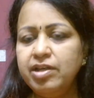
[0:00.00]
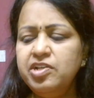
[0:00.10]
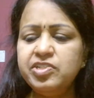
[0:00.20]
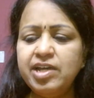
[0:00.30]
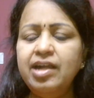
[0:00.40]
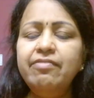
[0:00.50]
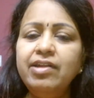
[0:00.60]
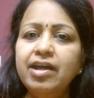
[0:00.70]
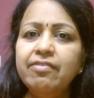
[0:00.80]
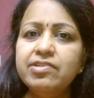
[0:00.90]
Each child
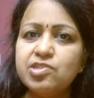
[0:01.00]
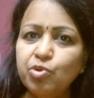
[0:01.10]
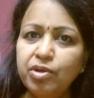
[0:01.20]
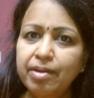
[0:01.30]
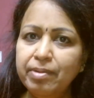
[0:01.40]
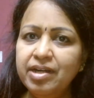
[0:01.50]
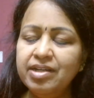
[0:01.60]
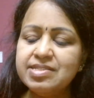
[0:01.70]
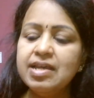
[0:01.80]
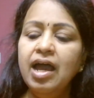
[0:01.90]
will have its own
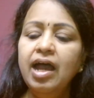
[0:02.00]
abilities,